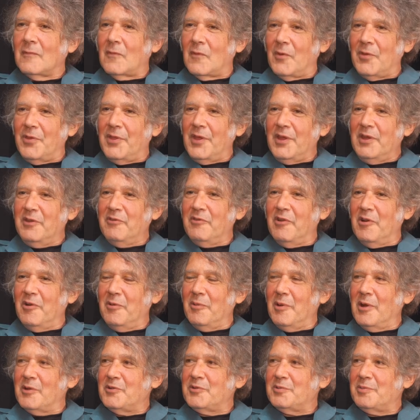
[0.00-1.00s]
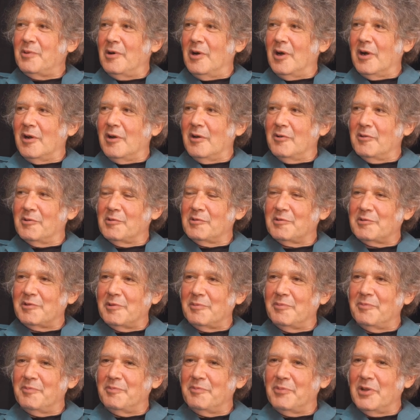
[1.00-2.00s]
Well, thank you very much, Paco. It was
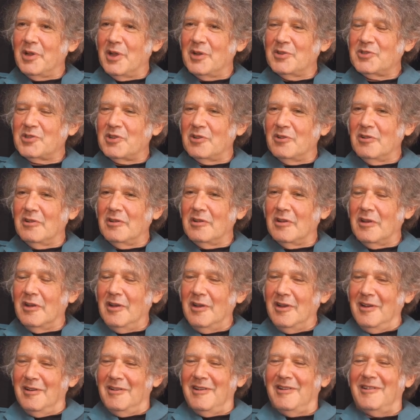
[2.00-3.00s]
a pleasure and a